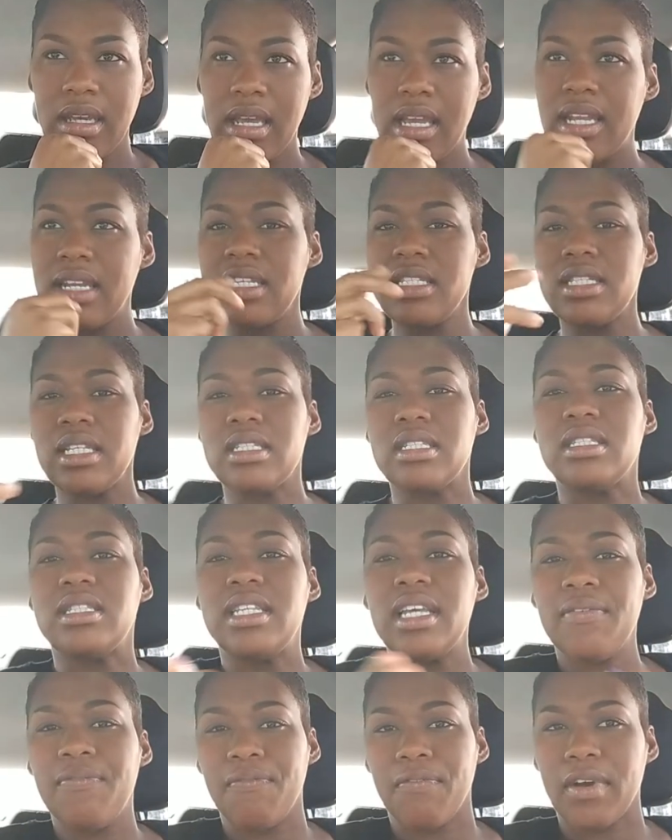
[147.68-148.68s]
And it's a
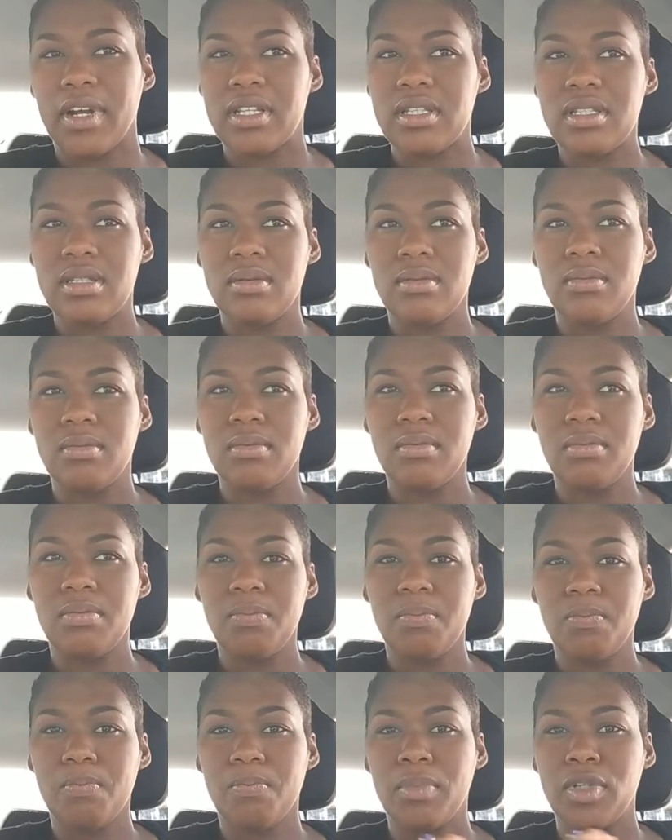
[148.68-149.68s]
difference
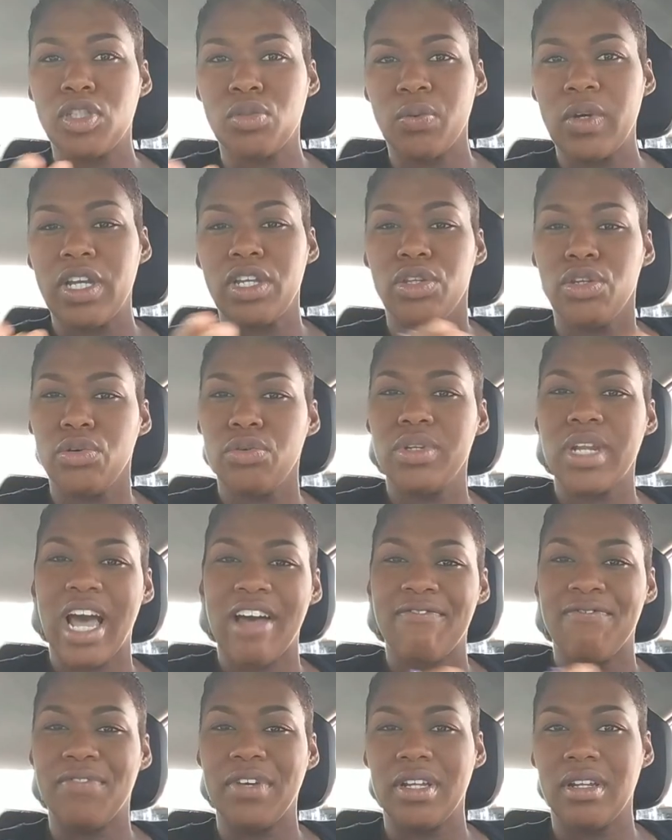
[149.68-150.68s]
between you
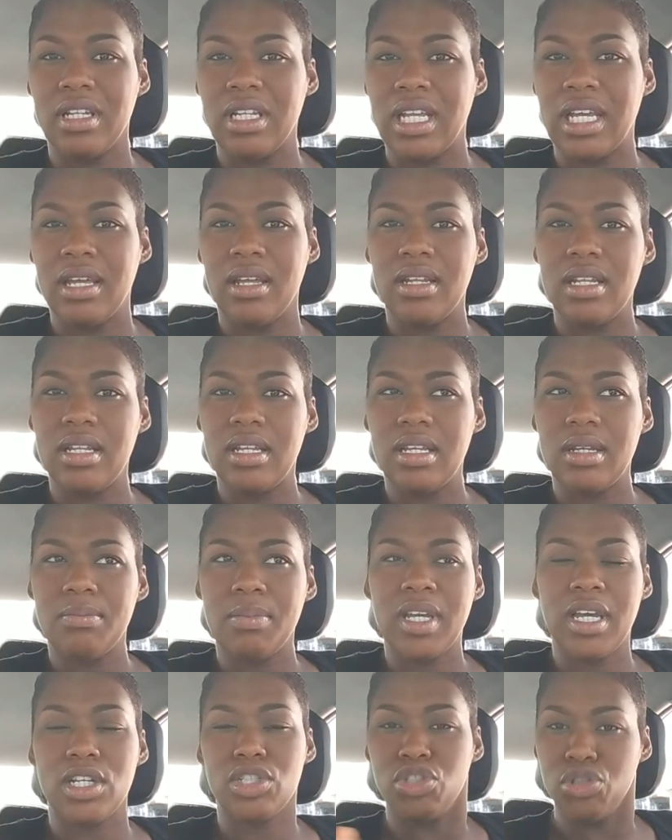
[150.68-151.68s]
not feeling it
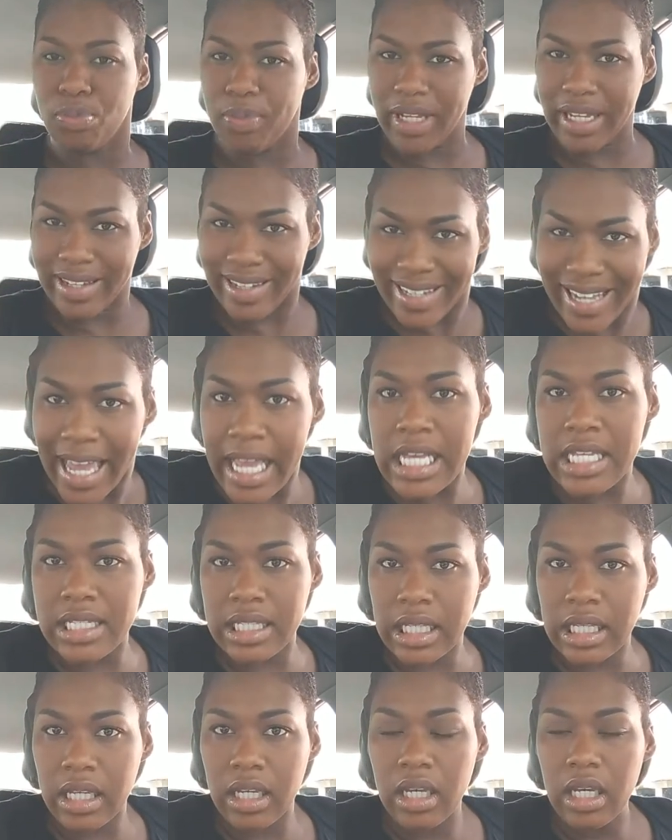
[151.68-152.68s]
because you being
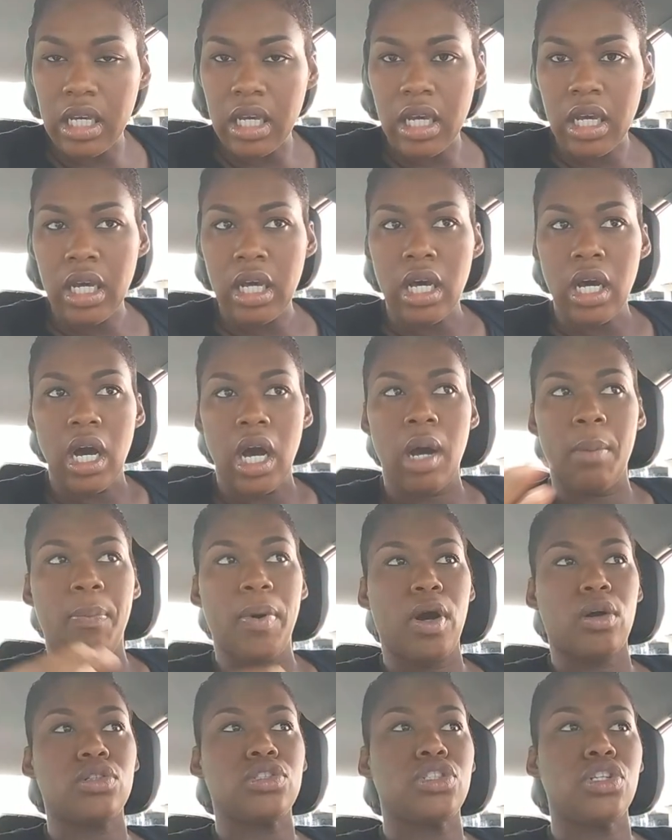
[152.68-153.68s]
lazy
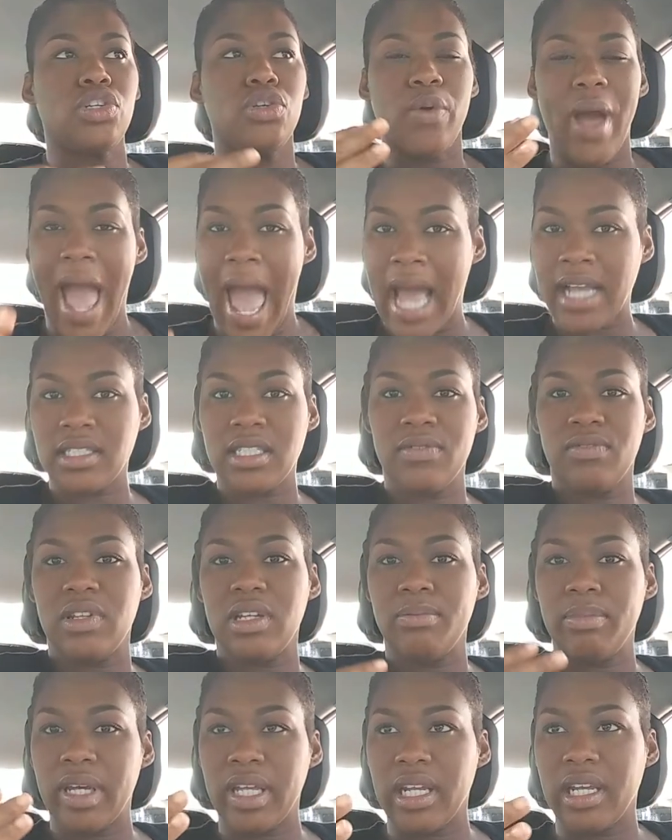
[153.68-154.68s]
opposed to you
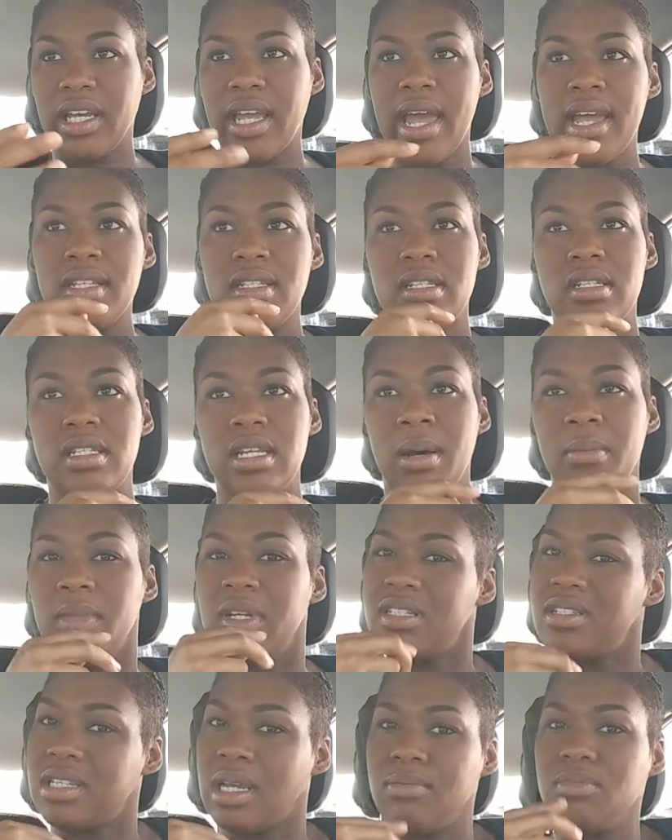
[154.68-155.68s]
actively being engaged in something
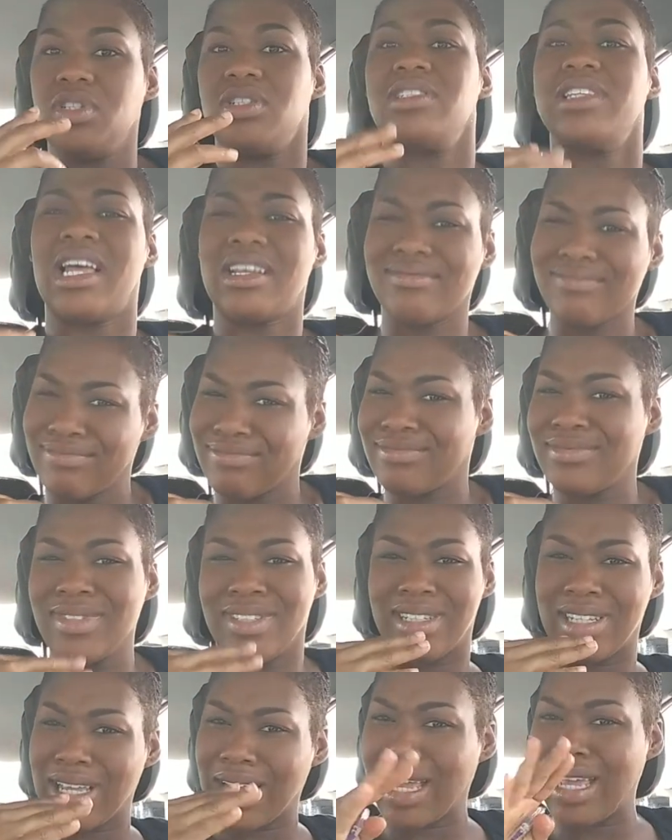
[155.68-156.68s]
and something just like,
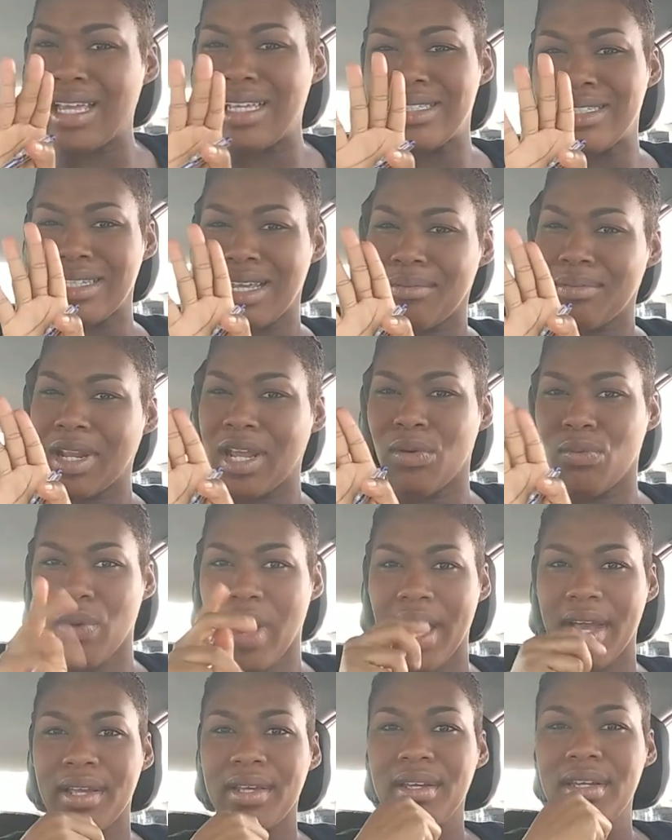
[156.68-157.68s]
mm, something ain't
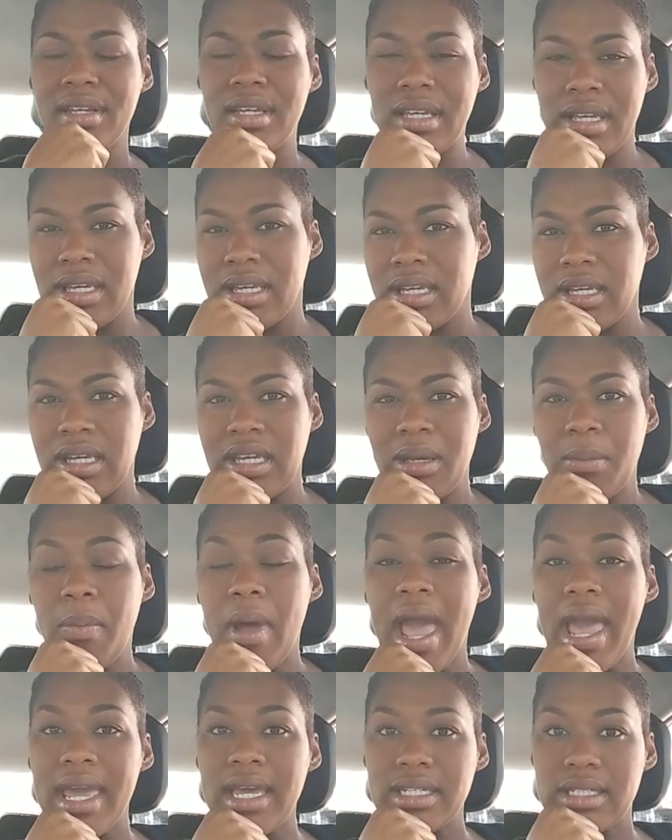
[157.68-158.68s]
right.
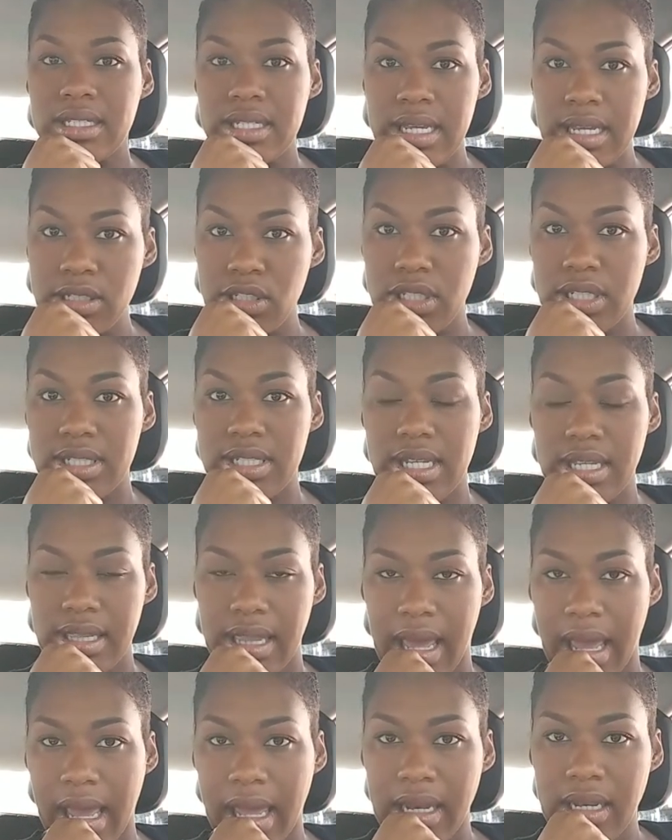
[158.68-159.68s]
Pay attention to
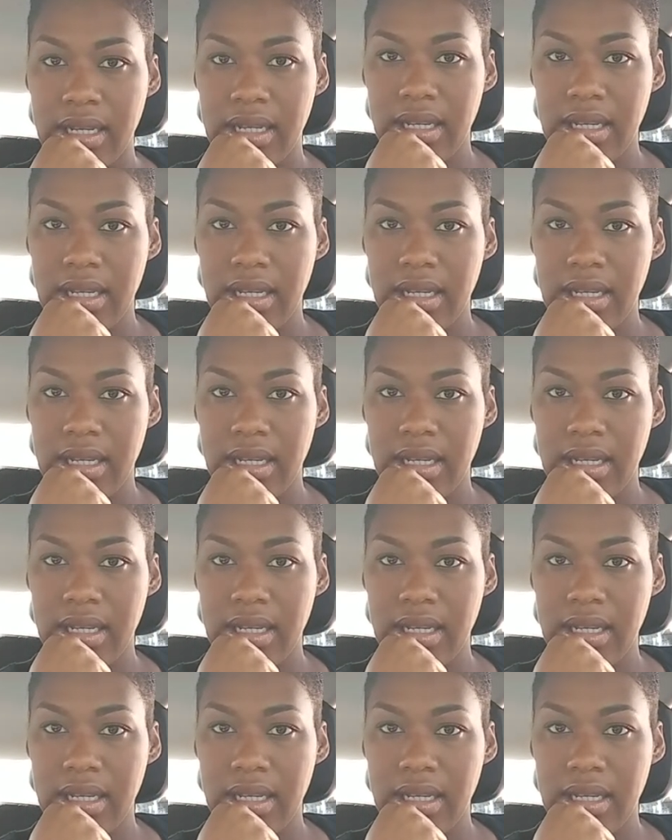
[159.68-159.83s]
that.